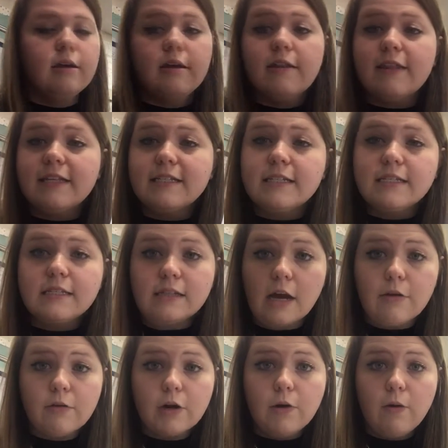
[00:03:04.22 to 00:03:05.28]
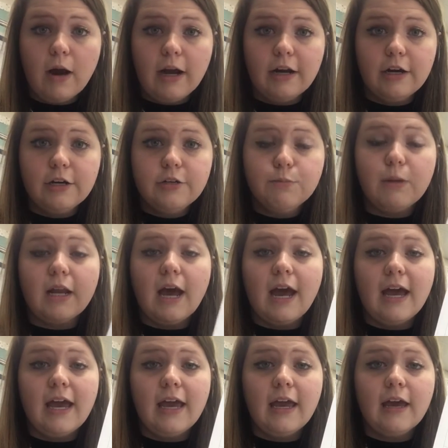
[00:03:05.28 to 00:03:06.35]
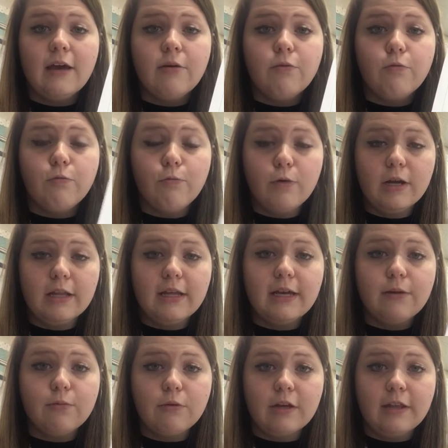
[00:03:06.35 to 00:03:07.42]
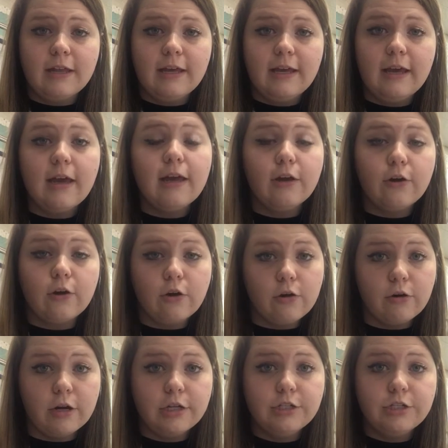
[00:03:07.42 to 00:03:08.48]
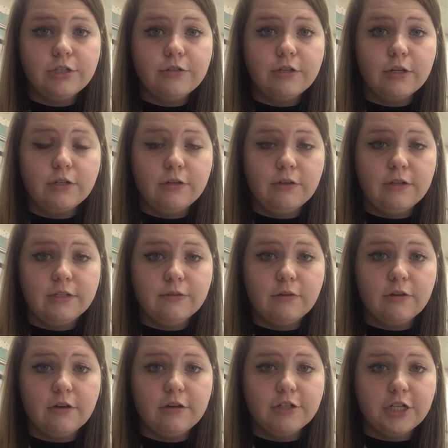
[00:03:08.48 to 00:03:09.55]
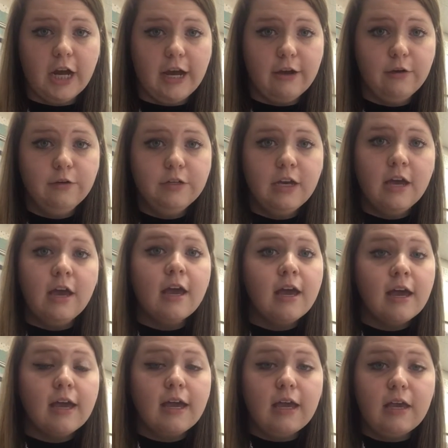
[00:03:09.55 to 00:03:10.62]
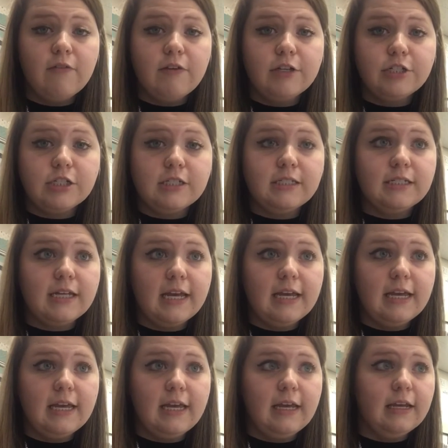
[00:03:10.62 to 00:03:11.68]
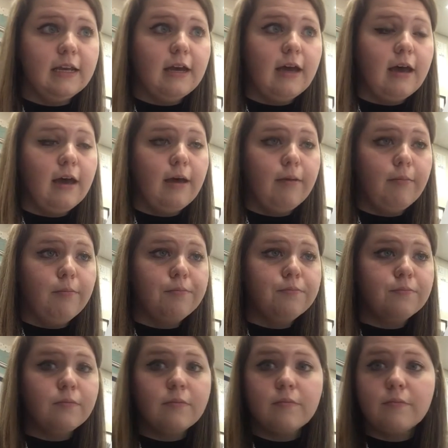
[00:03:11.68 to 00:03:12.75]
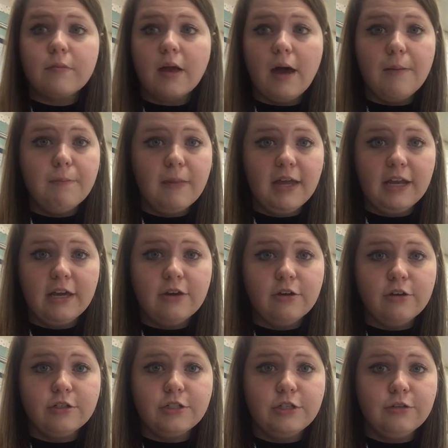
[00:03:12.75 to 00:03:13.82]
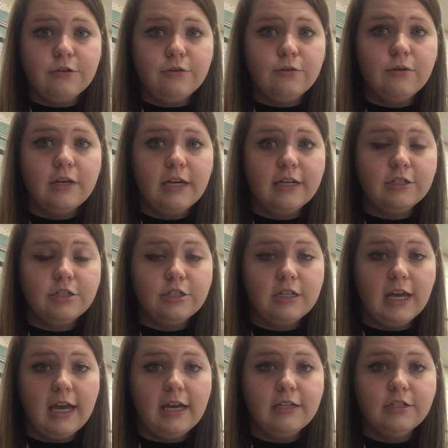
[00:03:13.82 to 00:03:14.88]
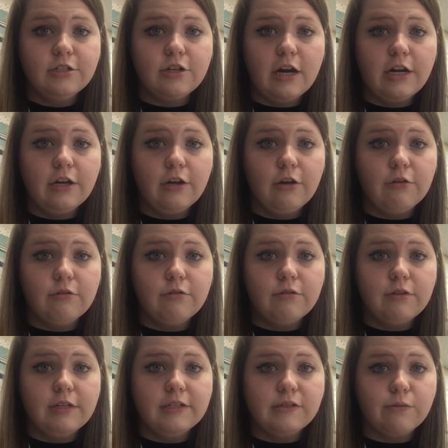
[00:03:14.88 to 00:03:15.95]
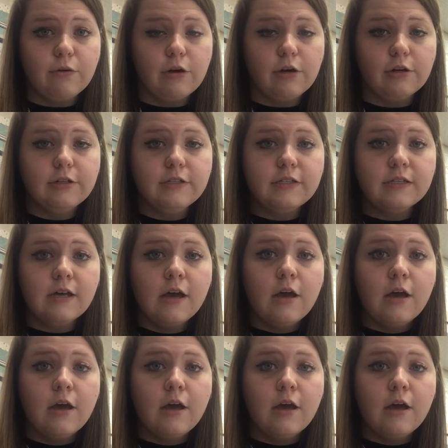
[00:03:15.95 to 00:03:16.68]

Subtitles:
This is not required, but I really, really encourage you to do this with your child. Even just taking a minute or two each day to try to go through these words